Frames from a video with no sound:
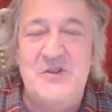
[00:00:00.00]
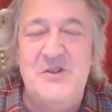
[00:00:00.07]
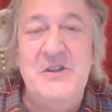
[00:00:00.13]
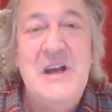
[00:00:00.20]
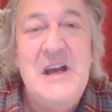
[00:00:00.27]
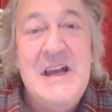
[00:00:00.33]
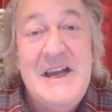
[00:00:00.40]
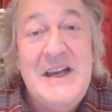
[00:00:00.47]
and
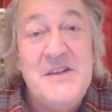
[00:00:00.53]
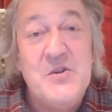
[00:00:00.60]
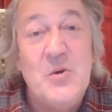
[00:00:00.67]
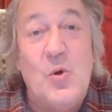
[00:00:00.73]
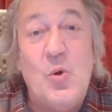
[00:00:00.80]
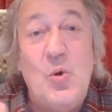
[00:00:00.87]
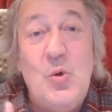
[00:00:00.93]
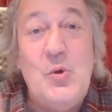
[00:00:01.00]
it's
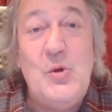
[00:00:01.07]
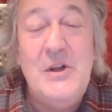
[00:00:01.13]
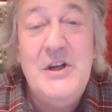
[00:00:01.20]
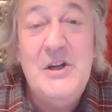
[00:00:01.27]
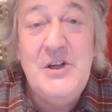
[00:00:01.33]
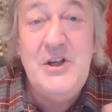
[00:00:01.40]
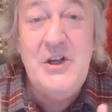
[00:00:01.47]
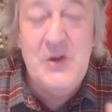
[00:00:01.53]
all
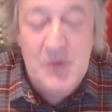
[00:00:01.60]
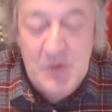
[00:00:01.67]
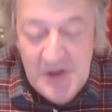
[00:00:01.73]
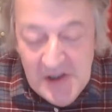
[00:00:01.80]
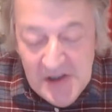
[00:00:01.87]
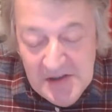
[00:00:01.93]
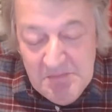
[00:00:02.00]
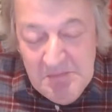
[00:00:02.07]
you.
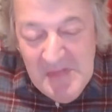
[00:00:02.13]
You're